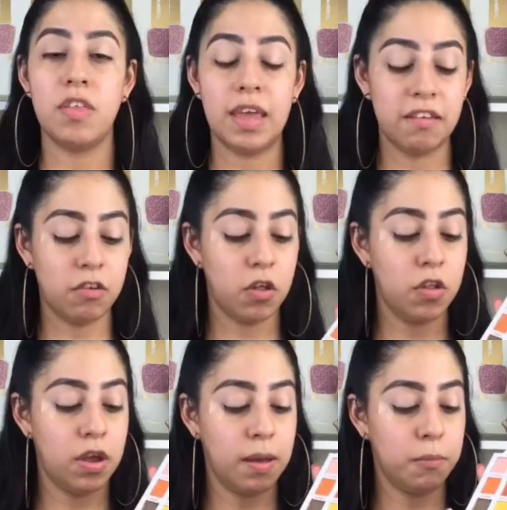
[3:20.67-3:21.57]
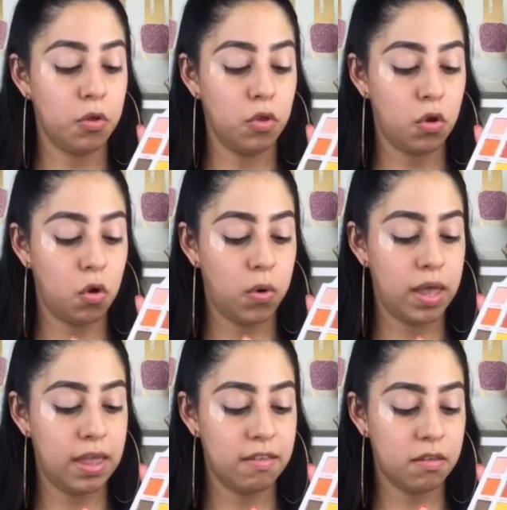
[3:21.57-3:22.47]
The next color I'm gonna go
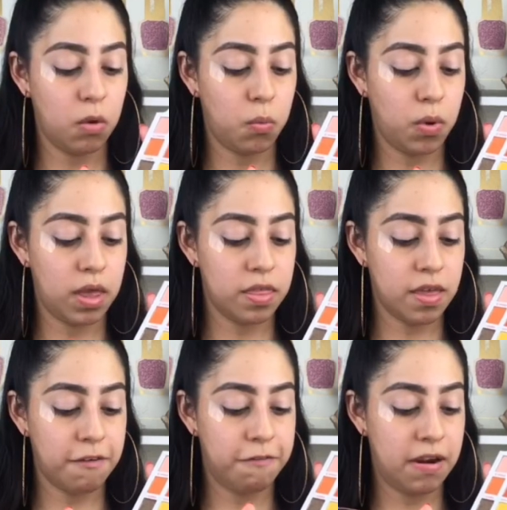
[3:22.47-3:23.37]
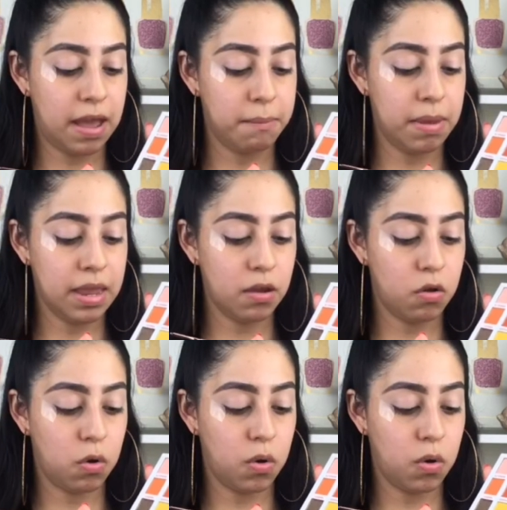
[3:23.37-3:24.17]
is with Flamenco,